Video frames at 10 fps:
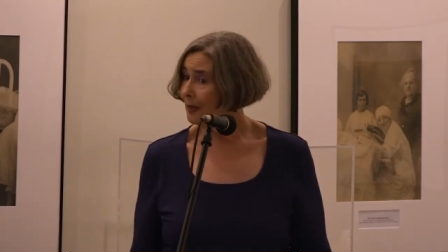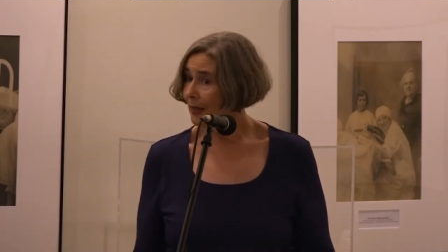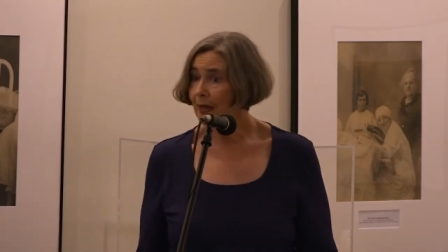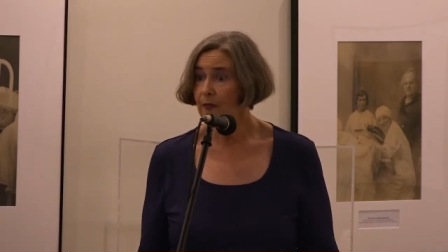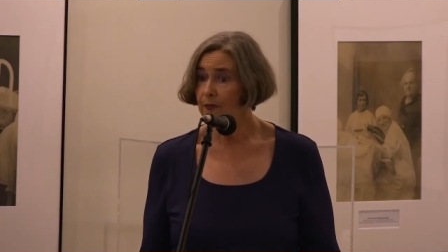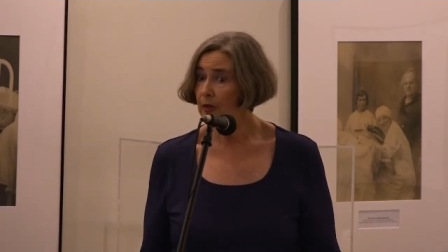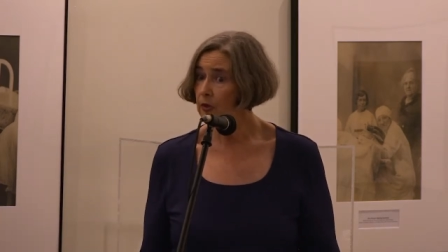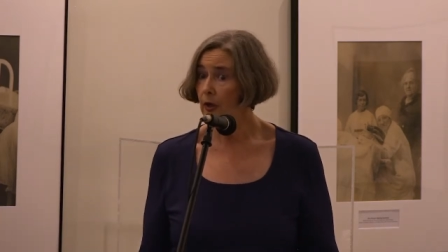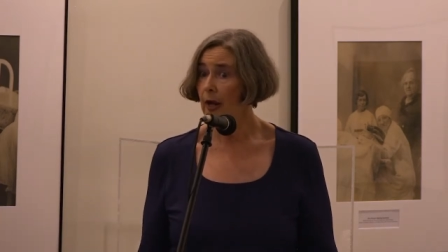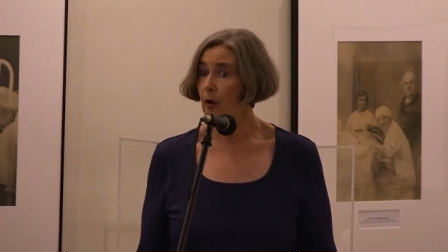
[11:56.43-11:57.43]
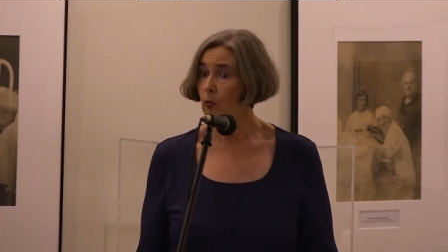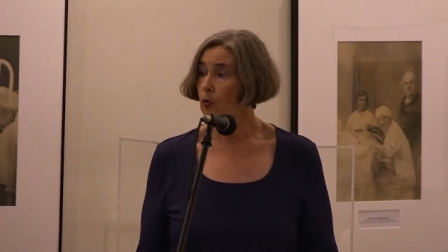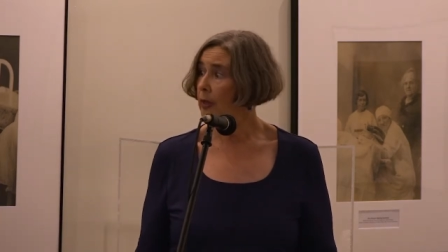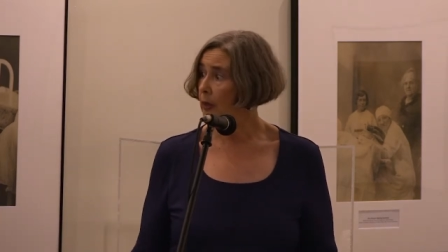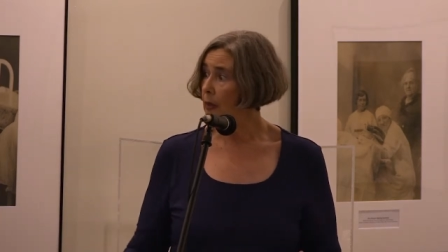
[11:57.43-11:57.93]
Can't figure out
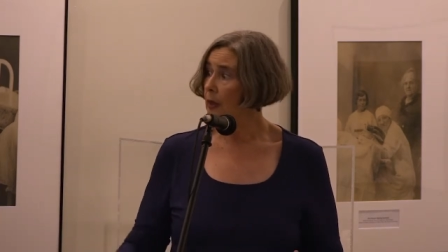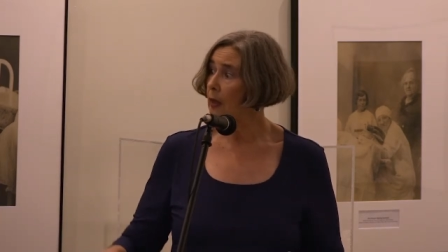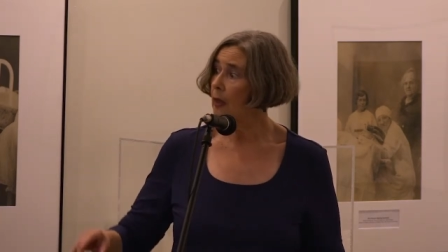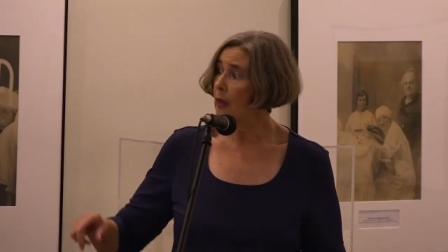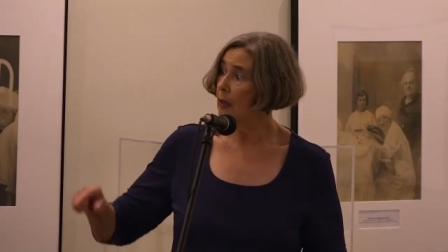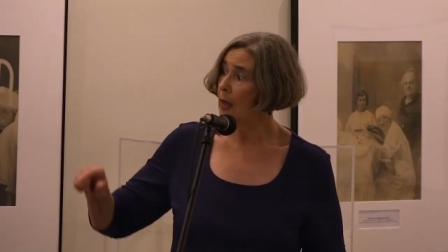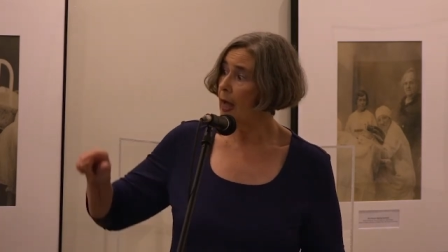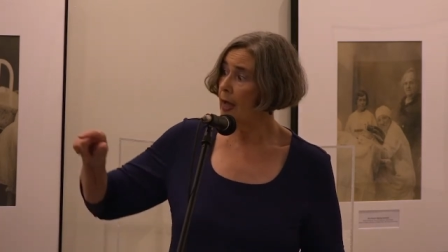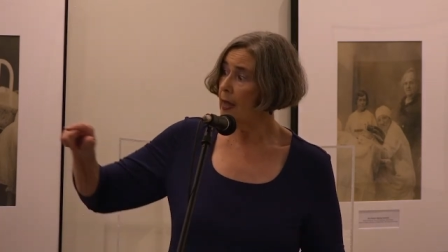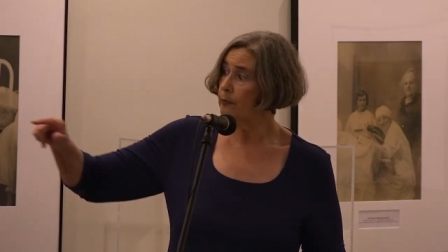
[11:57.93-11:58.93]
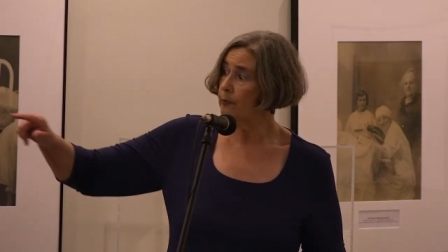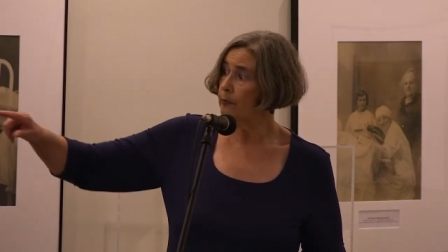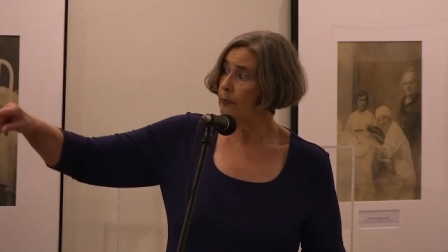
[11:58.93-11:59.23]
when. I